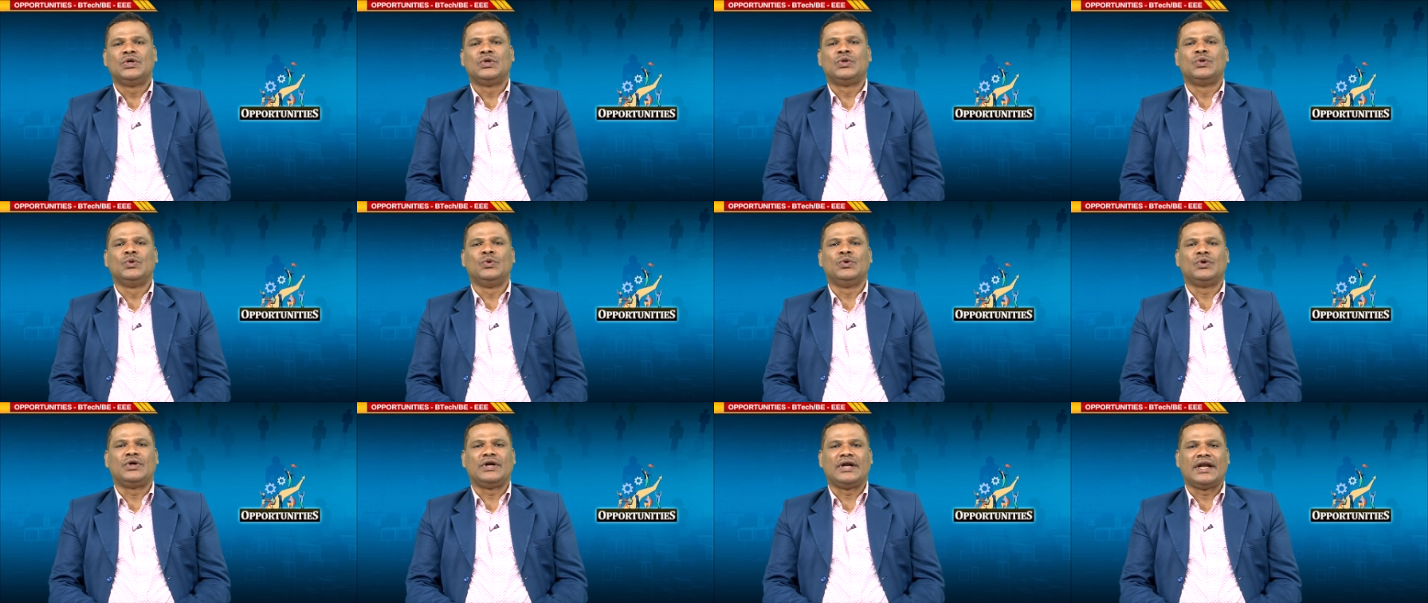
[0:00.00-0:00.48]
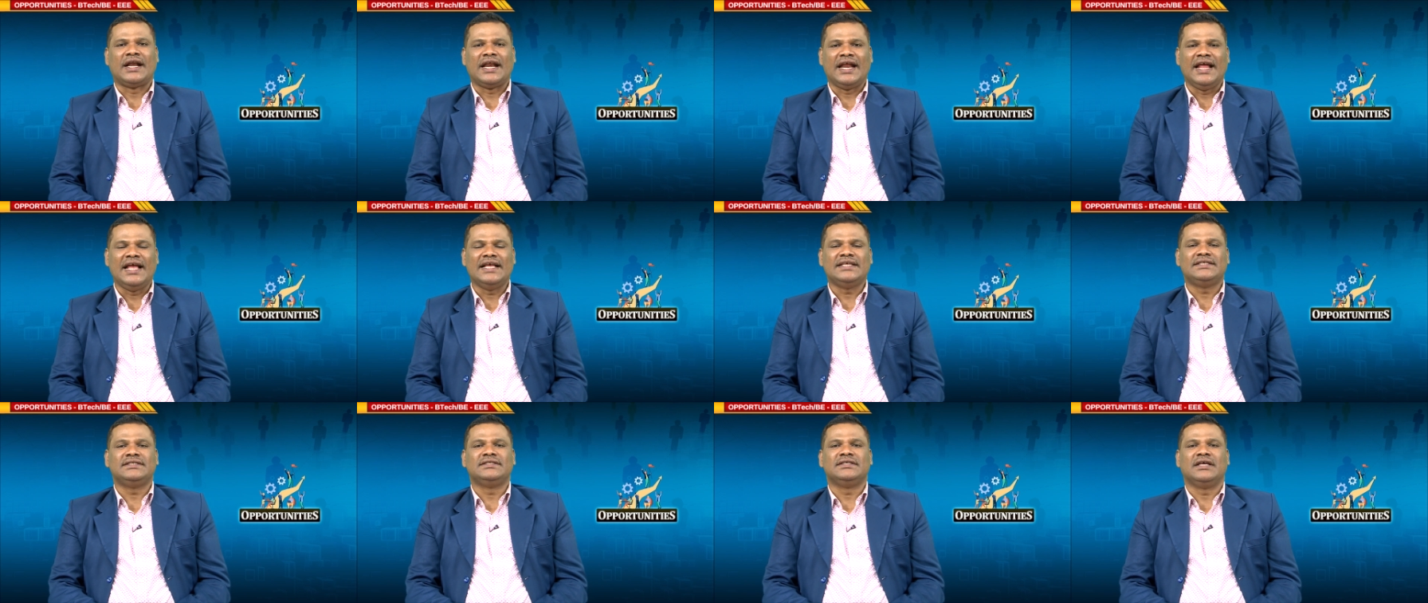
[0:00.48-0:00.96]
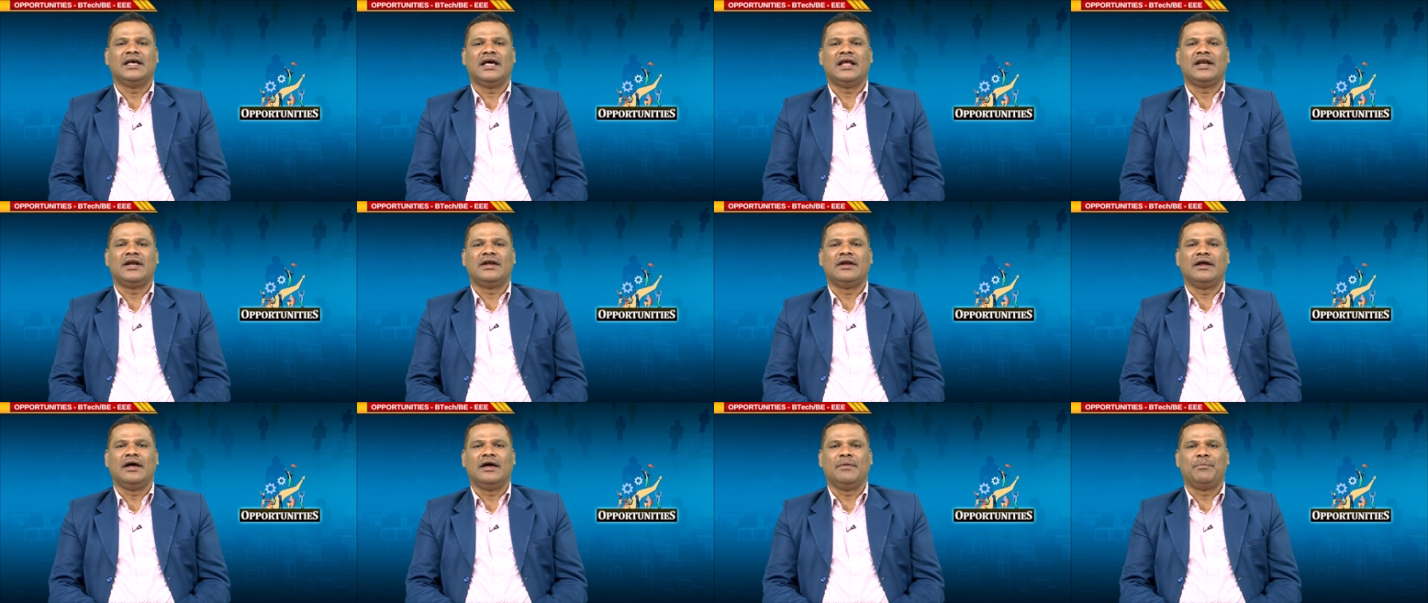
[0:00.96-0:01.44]
to trace
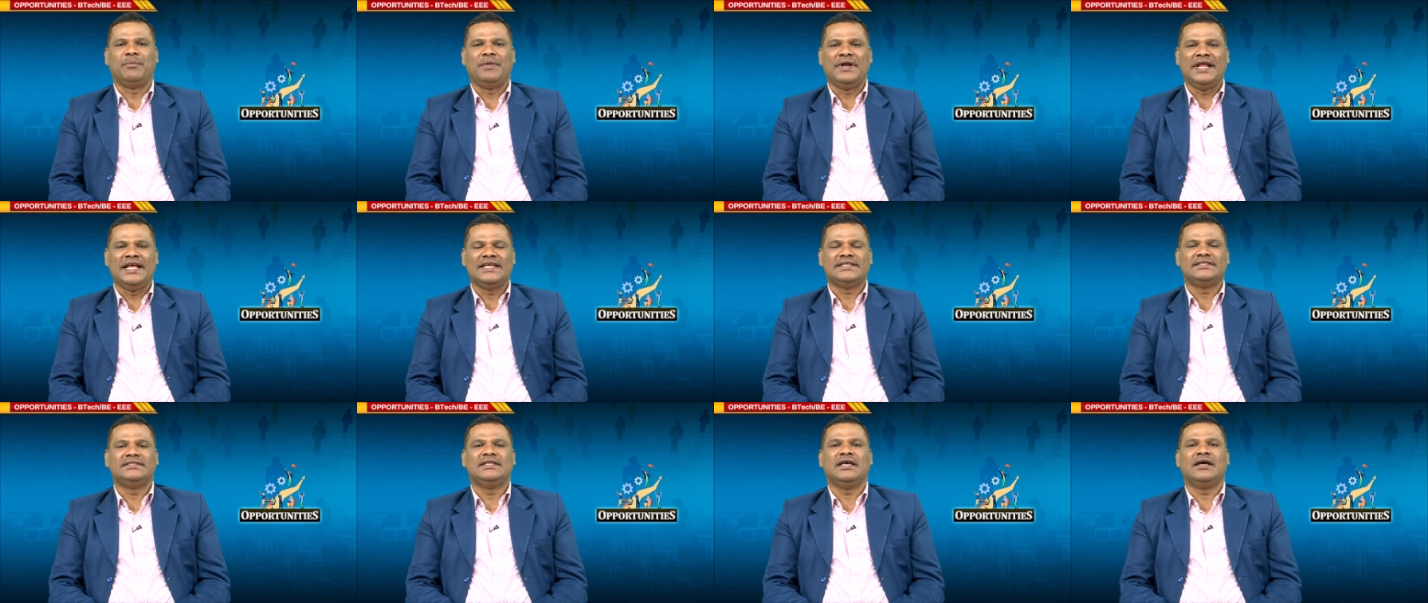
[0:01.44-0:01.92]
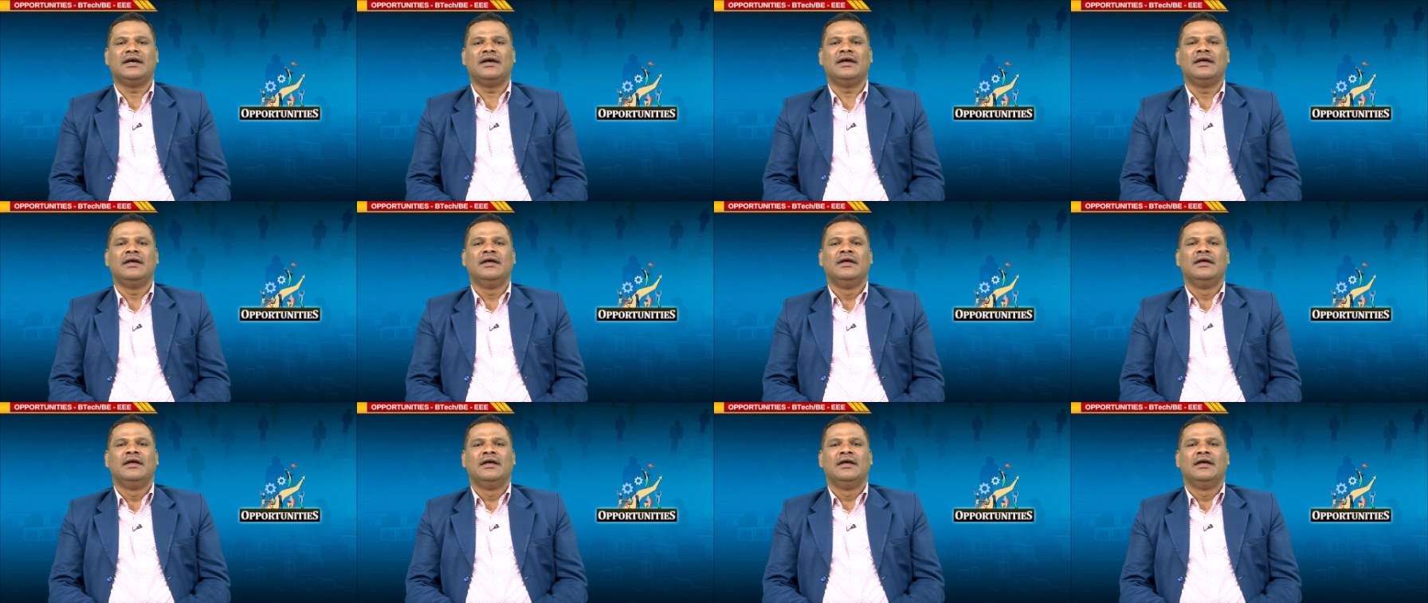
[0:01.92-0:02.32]
or place the